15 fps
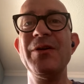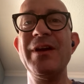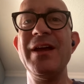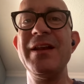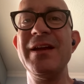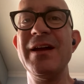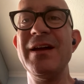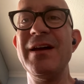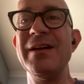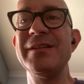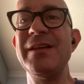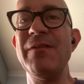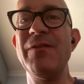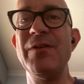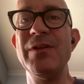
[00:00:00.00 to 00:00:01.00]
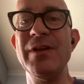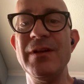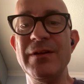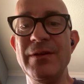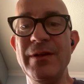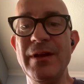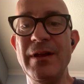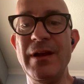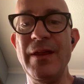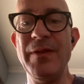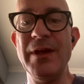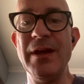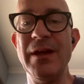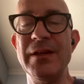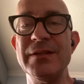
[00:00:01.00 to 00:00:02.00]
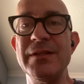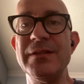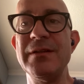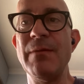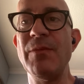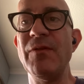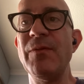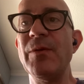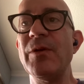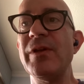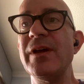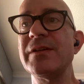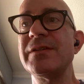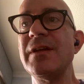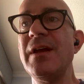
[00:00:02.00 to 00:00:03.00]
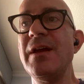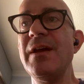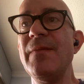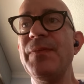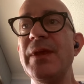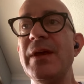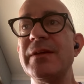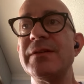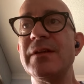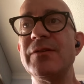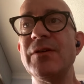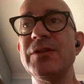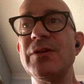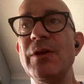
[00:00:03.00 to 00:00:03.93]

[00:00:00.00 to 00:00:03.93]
getting a safer yield, lending against this type of products, etc.